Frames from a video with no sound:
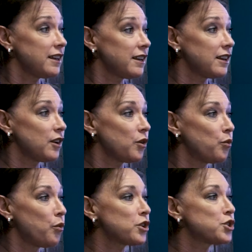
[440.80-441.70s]
in
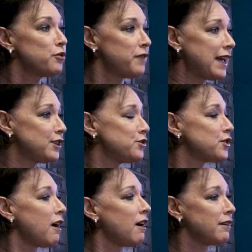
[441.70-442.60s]
what your
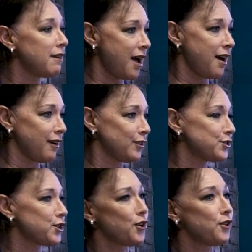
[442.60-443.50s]
values are now.
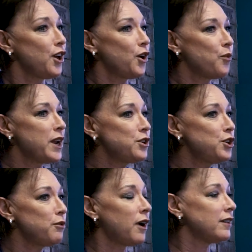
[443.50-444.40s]
So when
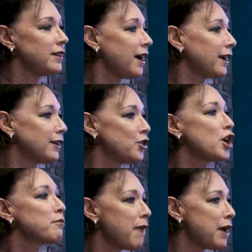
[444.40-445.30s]
you are young and
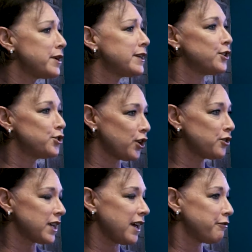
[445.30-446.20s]
not married and you
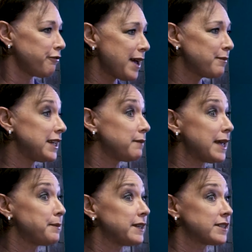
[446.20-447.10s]
don't have family,
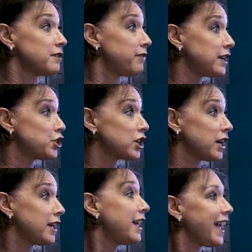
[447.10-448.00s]
maybe it's
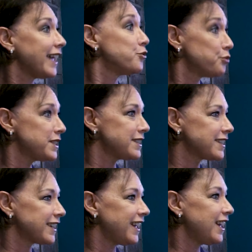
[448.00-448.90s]
adventure and
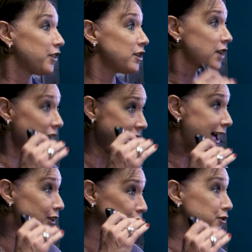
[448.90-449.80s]
risk. Those are
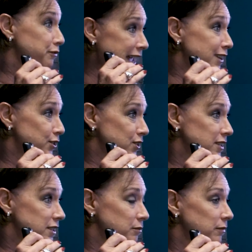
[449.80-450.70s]
high on your value
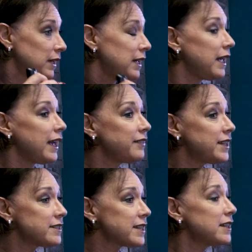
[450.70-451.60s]
system. And
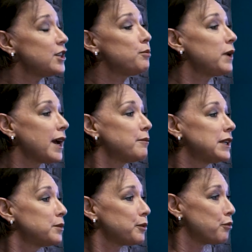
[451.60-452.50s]
then suddenly you become a
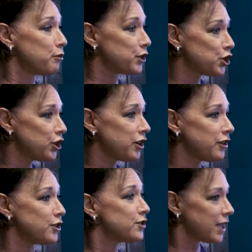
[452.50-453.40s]
little bit more mature
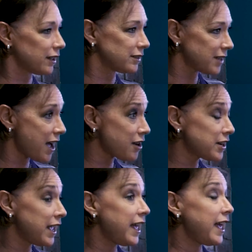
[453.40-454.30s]
and you settle
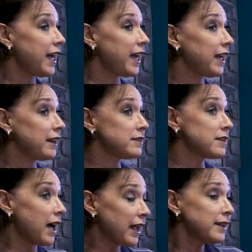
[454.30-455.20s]
down. And
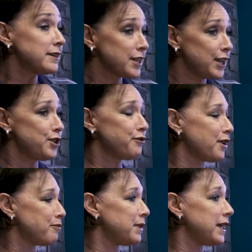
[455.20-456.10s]
I can tell you
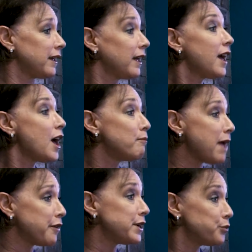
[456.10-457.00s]
from being a
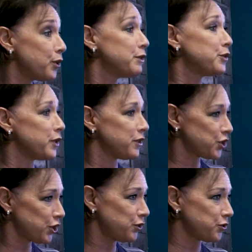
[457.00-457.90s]
married woman with
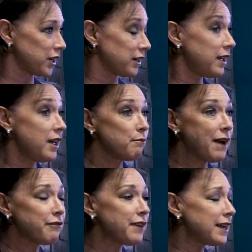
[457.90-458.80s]
children,
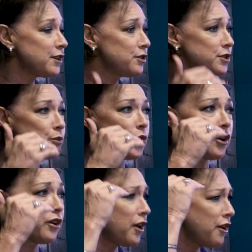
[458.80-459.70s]
my values
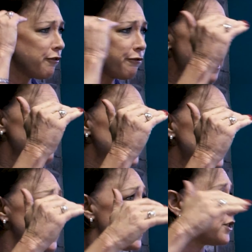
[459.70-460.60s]
were
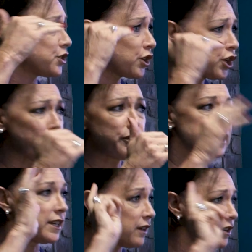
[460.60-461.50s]
family and
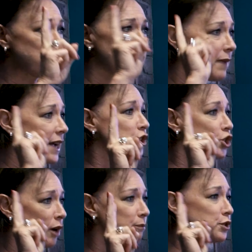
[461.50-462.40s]
security. Those were my
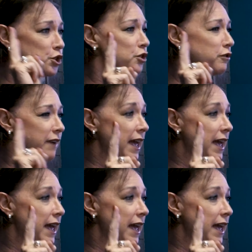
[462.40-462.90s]
top two